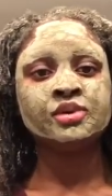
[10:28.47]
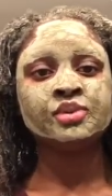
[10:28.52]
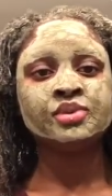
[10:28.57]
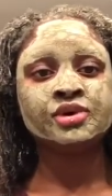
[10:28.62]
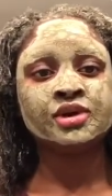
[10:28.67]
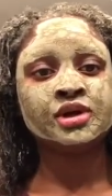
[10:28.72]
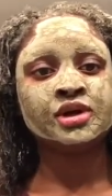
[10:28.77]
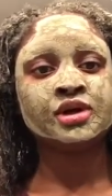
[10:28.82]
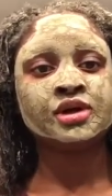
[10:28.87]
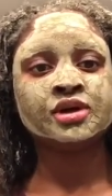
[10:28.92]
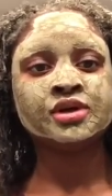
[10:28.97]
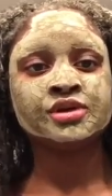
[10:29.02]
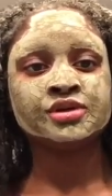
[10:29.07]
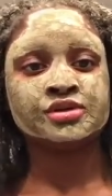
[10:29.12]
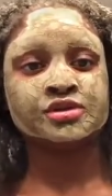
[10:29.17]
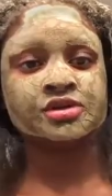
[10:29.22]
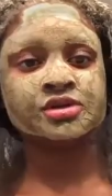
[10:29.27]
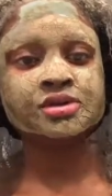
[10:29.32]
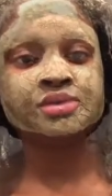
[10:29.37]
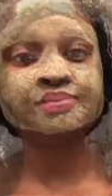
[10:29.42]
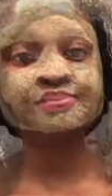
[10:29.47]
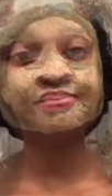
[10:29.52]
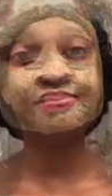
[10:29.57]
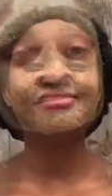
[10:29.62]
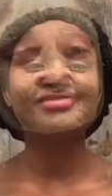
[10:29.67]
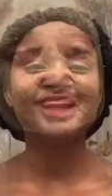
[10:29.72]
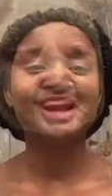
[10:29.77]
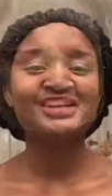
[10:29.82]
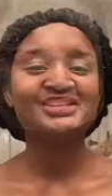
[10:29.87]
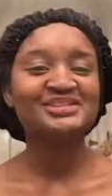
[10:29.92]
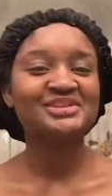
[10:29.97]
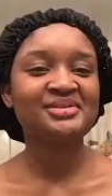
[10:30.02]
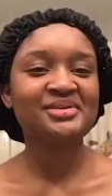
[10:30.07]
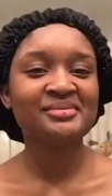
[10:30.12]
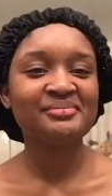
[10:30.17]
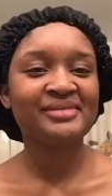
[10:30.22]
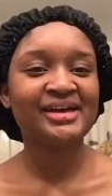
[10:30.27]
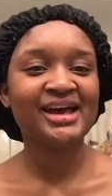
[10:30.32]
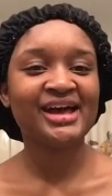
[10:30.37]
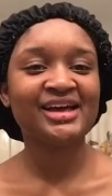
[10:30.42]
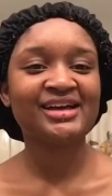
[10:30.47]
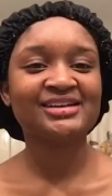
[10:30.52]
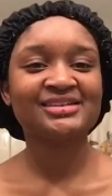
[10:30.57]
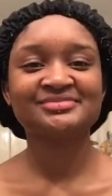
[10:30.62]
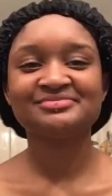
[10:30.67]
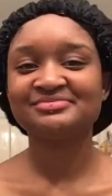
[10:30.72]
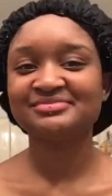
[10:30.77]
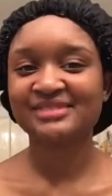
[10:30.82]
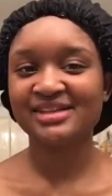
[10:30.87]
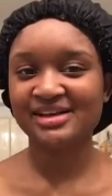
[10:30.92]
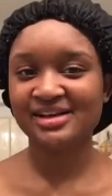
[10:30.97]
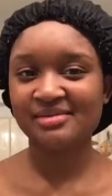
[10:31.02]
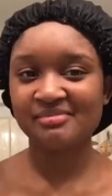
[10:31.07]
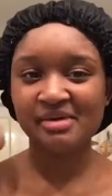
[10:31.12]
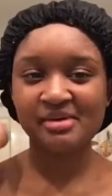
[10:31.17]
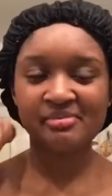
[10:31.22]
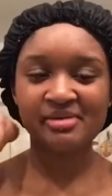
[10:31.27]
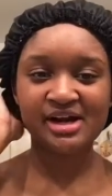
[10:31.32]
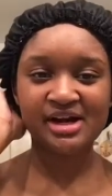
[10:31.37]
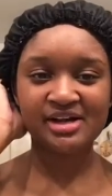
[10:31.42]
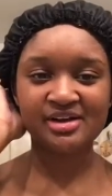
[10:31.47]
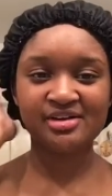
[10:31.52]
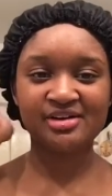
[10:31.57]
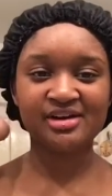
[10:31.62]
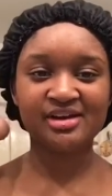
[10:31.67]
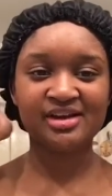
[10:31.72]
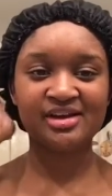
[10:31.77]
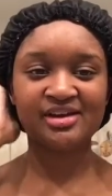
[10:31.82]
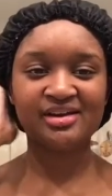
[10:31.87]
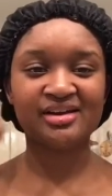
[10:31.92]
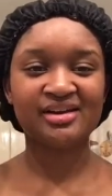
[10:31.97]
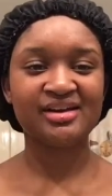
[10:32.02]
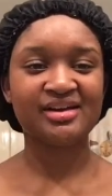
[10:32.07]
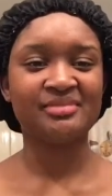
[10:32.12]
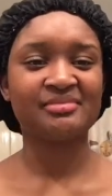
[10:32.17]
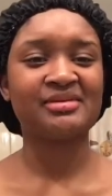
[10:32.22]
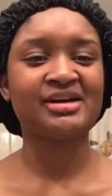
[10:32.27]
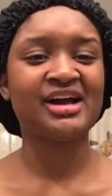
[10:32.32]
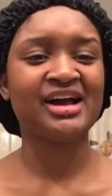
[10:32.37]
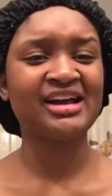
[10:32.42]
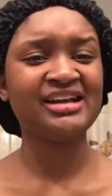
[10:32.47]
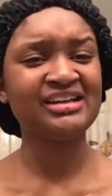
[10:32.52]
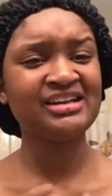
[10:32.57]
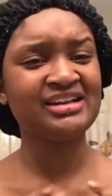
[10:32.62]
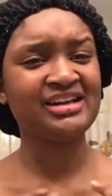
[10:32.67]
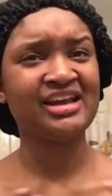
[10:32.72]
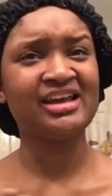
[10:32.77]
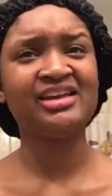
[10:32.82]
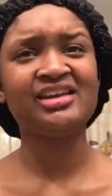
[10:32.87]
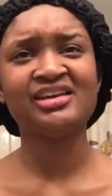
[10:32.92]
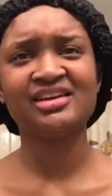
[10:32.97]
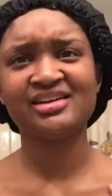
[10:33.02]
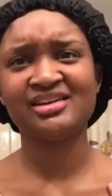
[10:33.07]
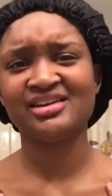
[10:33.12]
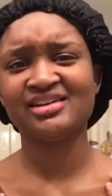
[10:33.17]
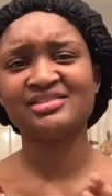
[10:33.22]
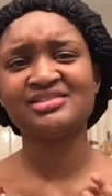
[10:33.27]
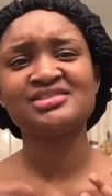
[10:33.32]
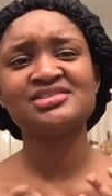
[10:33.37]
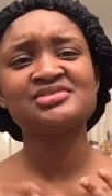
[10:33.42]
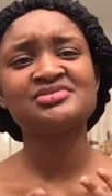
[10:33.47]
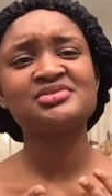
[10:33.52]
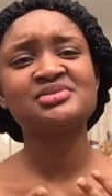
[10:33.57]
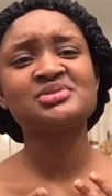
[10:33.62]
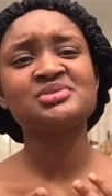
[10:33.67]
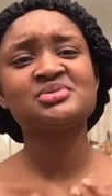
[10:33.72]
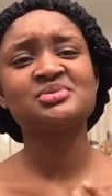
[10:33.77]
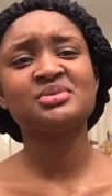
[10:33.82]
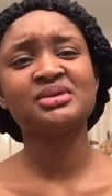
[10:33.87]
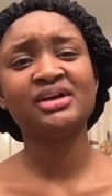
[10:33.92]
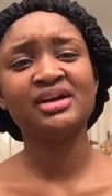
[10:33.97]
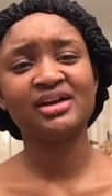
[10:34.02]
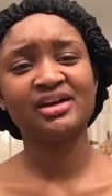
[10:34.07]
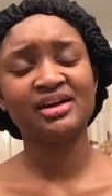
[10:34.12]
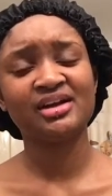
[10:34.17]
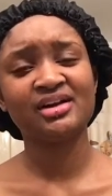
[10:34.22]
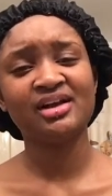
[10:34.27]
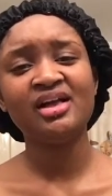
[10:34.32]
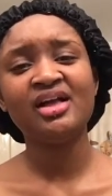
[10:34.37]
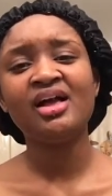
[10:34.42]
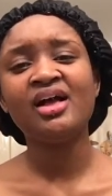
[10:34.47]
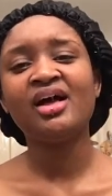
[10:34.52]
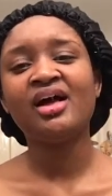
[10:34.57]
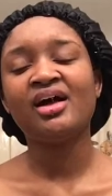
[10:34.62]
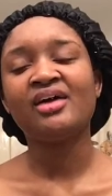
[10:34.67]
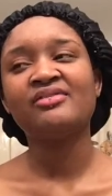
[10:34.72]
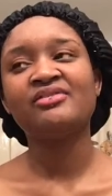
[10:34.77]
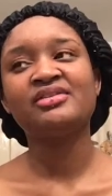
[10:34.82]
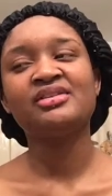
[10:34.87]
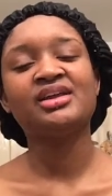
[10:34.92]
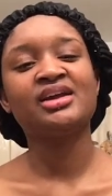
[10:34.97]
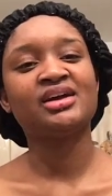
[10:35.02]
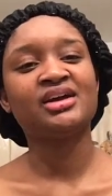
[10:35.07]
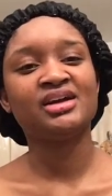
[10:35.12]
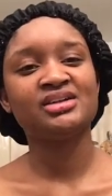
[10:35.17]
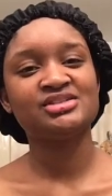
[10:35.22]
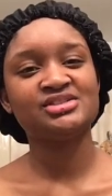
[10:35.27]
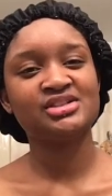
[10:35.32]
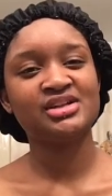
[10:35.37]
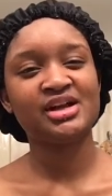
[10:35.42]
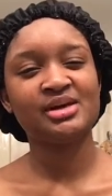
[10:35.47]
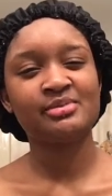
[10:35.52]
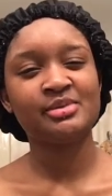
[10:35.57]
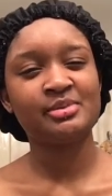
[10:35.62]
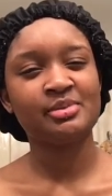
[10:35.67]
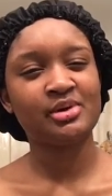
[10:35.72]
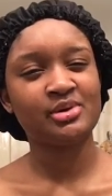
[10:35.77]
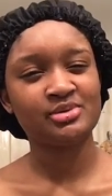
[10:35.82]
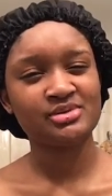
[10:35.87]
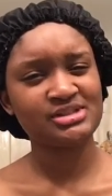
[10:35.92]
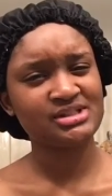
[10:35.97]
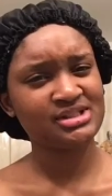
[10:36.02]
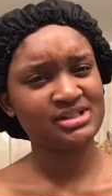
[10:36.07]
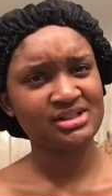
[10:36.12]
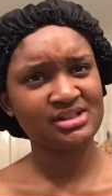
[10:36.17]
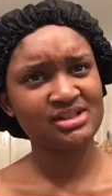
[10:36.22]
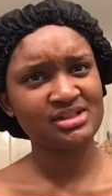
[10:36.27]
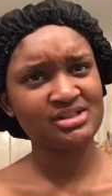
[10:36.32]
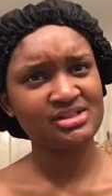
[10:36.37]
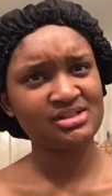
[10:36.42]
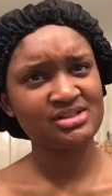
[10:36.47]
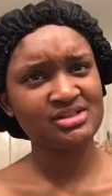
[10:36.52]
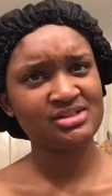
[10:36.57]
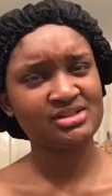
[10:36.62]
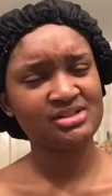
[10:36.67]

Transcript: Pretty hurts. So I'm back. I got my bonnet on again and I'm kind of naked and this feels weird. I feel like I should not be posting this.